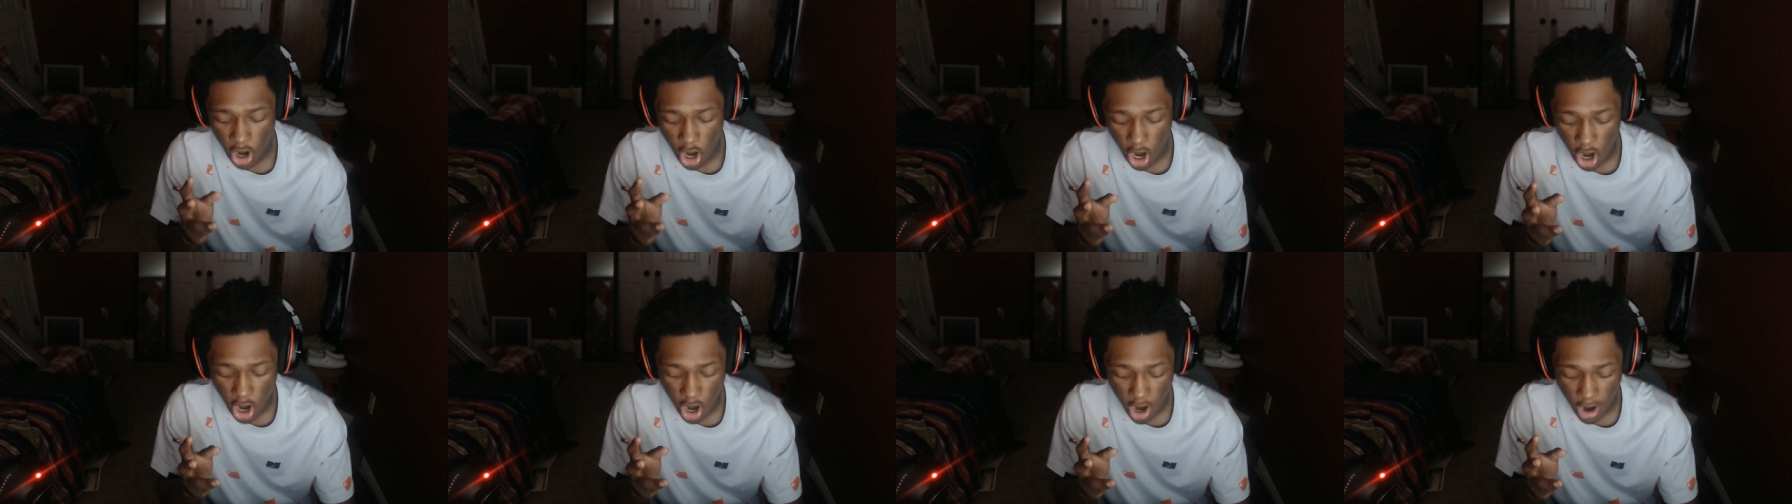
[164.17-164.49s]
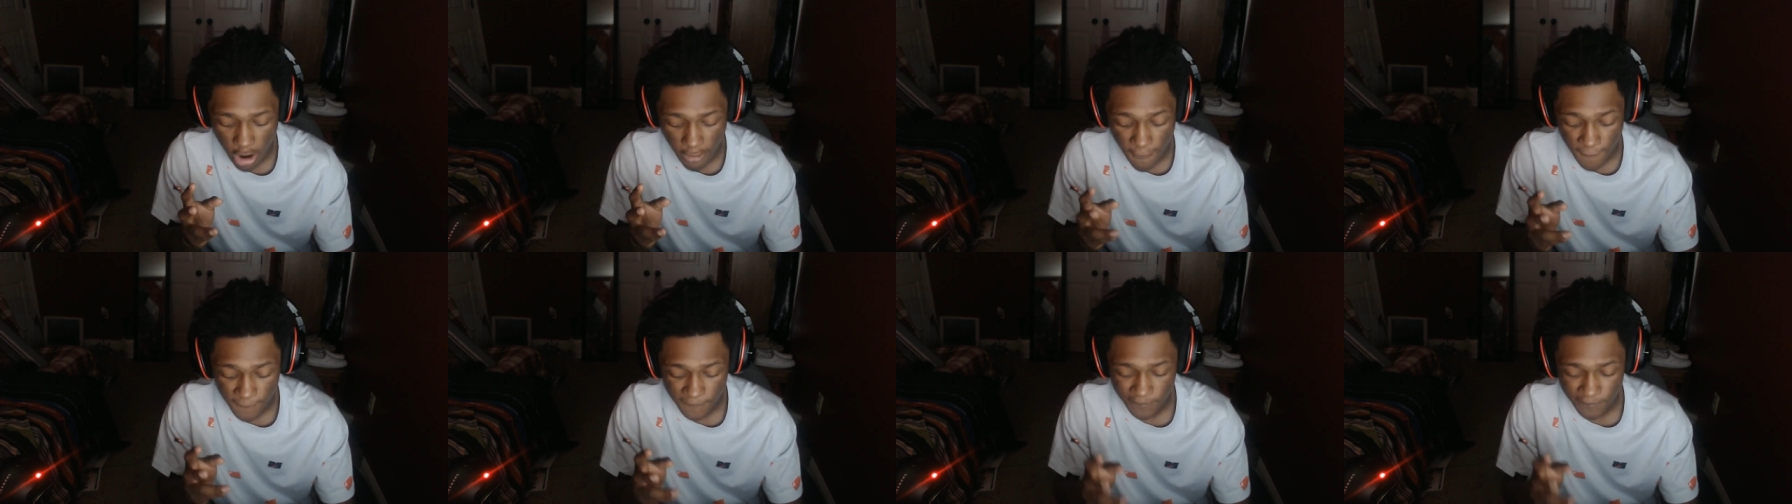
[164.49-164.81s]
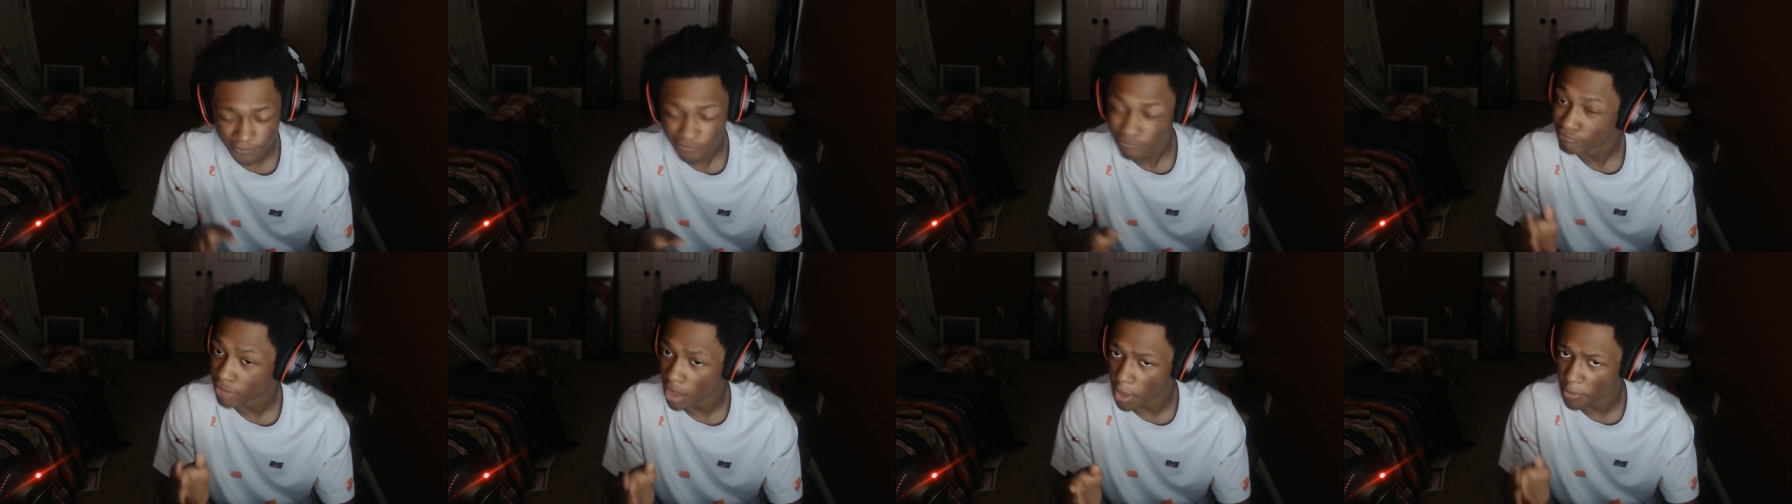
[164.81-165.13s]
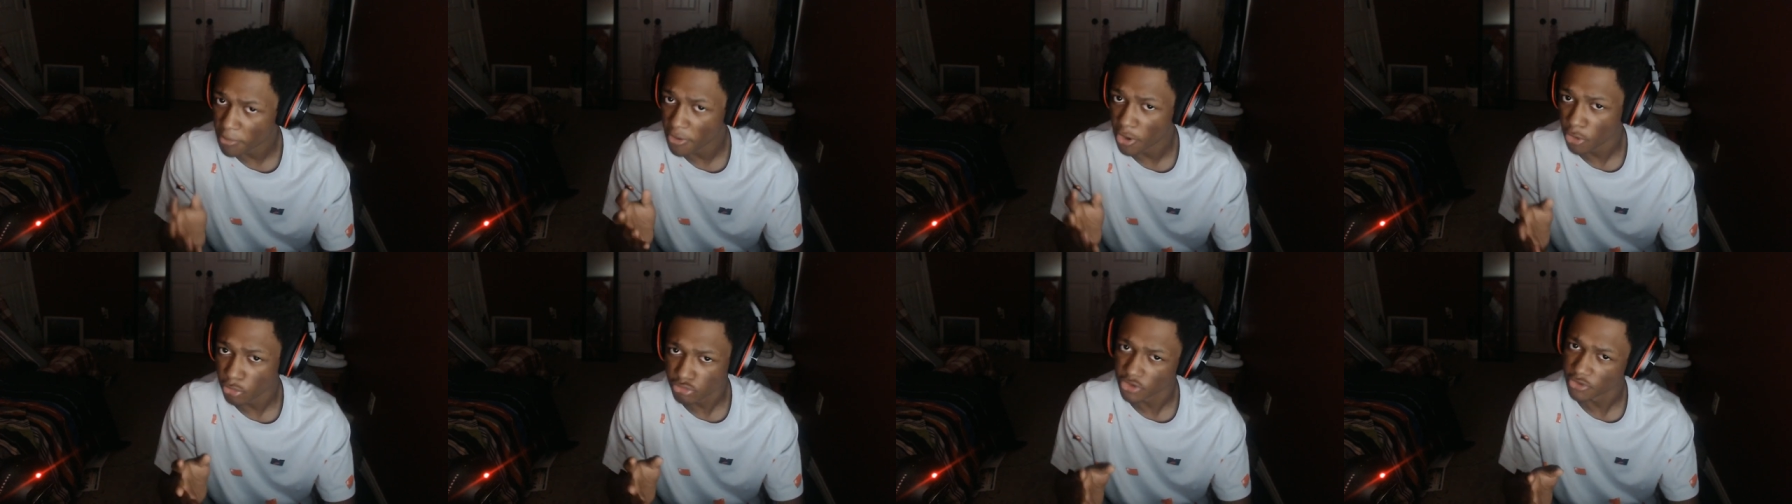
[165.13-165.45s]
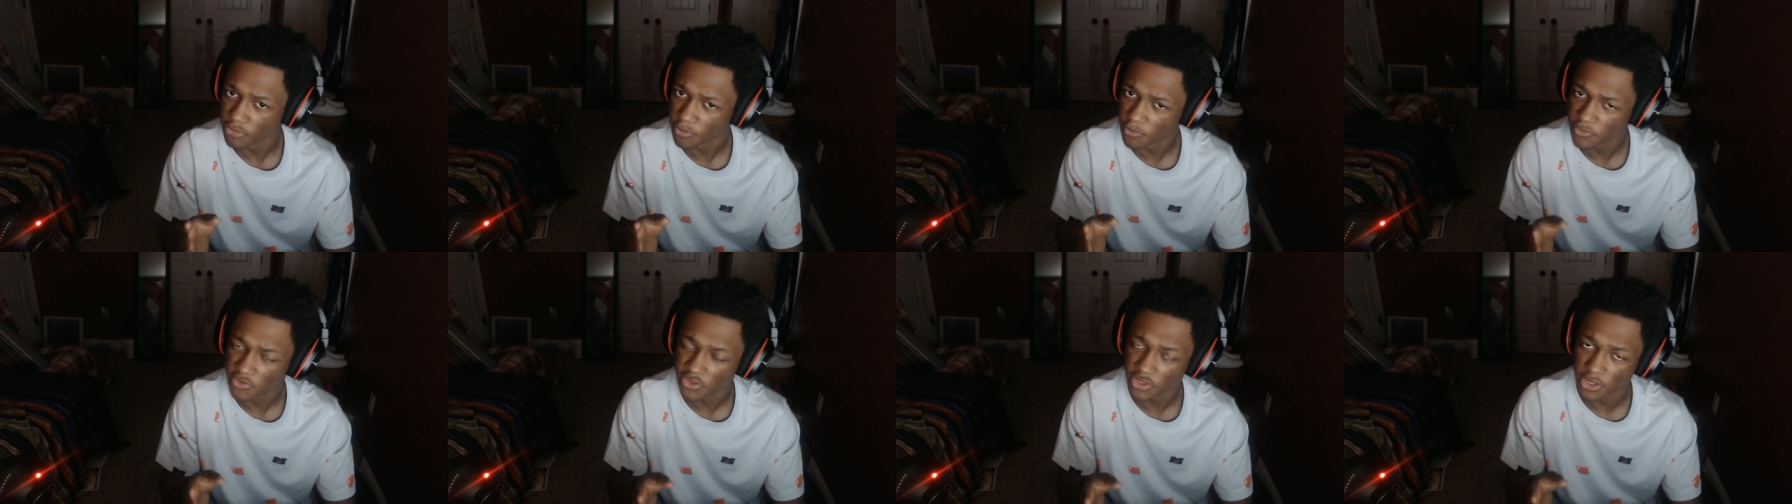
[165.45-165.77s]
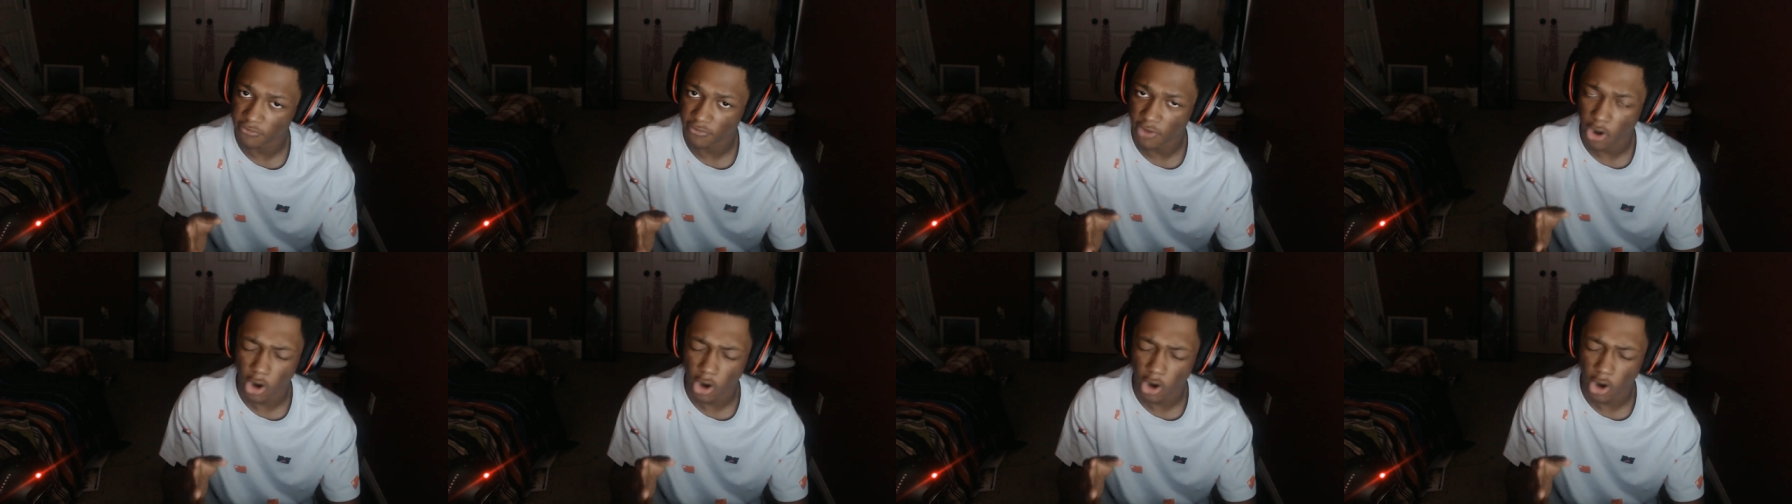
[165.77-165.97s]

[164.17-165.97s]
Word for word: Um, probably on Christmas Eve.